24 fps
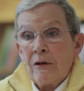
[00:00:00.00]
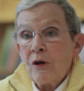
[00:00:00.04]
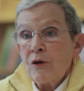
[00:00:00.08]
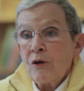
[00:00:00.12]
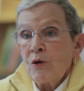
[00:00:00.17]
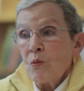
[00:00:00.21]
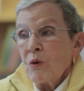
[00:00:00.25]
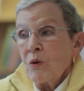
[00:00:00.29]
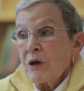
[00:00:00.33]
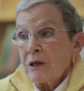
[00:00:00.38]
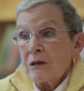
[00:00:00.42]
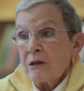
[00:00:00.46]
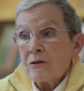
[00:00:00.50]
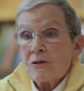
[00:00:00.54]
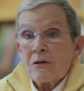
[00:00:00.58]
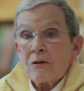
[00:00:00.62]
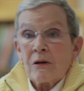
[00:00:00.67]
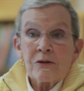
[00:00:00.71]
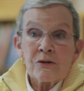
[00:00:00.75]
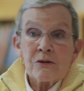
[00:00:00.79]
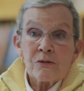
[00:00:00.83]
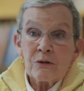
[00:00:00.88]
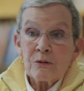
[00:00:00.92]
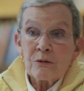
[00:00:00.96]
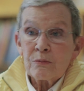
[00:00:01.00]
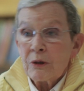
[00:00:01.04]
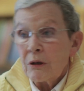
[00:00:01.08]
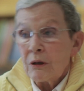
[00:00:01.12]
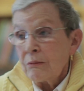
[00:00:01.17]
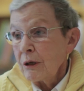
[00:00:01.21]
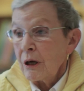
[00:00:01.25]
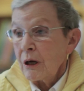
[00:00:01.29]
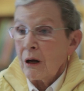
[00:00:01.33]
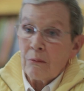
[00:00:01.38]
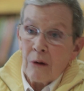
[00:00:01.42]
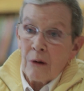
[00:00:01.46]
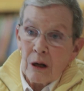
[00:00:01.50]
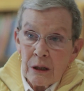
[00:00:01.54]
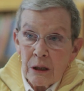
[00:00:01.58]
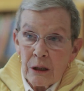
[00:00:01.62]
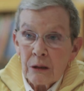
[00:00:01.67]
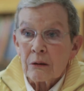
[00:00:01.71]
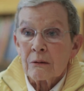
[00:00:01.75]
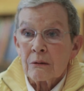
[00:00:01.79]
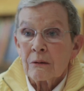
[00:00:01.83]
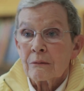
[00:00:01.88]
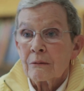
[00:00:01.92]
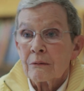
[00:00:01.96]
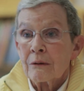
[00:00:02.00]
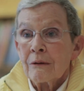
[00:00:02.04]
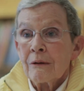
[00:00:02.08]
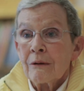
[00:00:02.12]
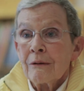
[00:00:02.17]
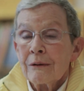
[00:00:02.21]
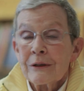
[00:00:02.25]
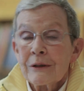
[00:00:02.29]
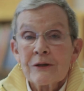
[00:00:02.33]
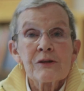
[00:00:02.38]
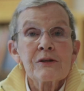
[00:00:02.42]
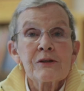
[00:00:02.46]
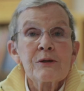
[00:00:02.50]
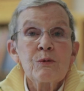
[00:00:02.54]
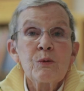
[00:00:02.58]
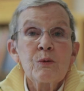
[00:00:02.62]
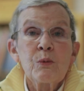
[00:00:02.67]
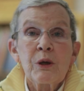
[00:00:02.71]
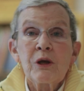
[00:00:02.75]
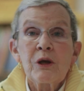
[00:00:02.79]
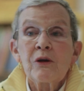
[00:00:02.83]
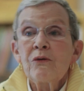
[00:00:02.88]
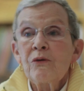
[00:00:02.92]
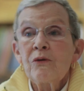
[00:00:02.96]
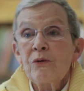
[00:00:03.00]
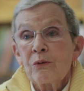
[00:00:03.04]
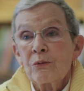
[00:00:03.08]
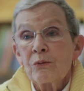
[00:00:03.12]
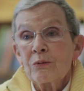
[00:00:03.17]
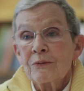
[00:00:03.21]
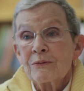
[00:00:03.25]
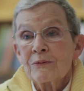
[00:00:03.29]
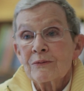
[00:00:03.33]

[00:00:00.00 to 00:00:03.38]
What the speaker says: You want to get your high school diploma? Come on in. Let's see what we can do.